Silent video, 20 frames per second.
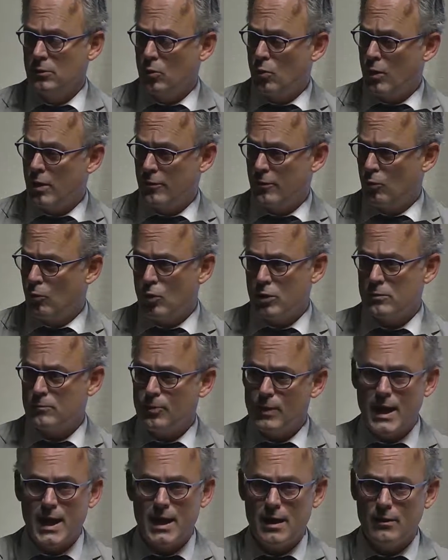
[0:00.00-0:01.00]
with wooden
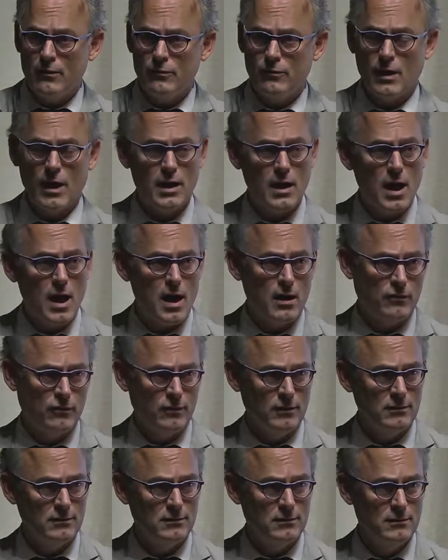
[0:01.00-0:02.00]
plows and
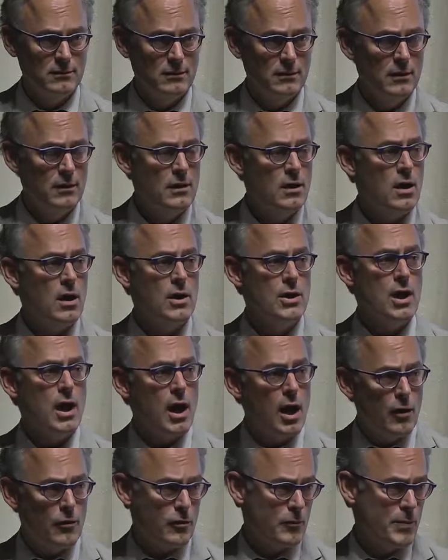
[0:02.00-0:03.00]
oxen on
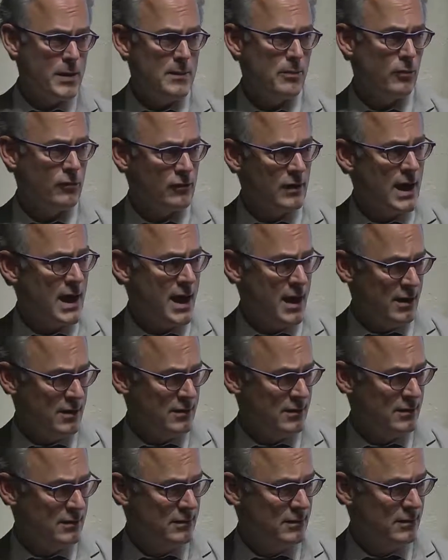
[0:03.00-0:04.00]
other people's land,